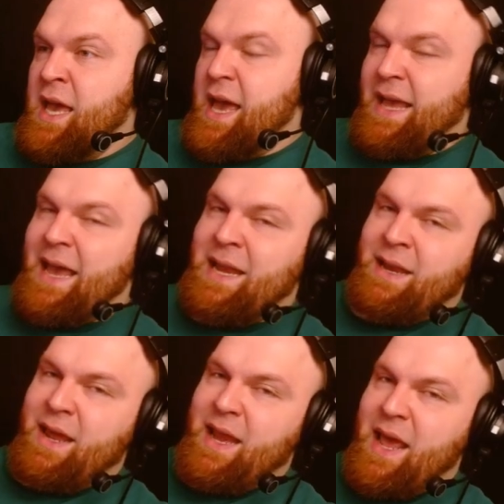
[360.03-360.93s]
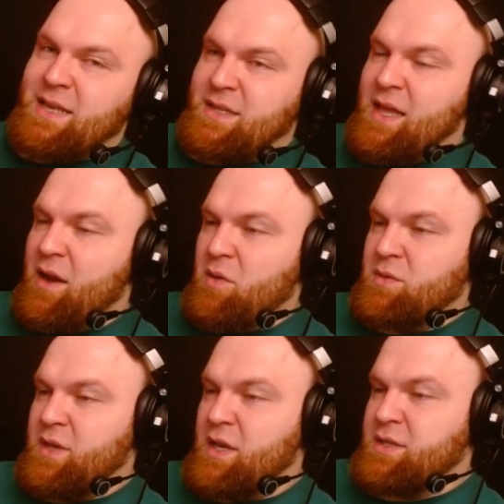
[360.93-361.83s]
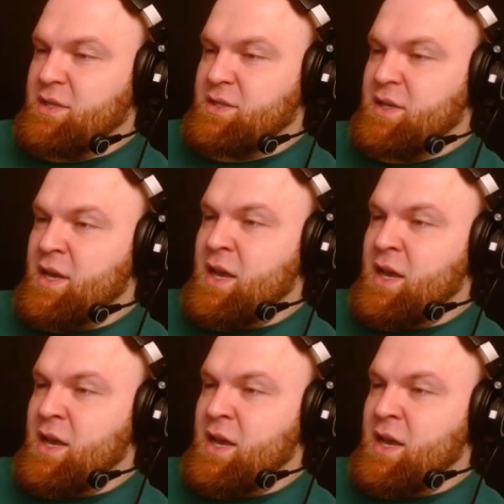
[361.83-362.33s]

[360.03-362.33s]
again, it has a lot of use cases,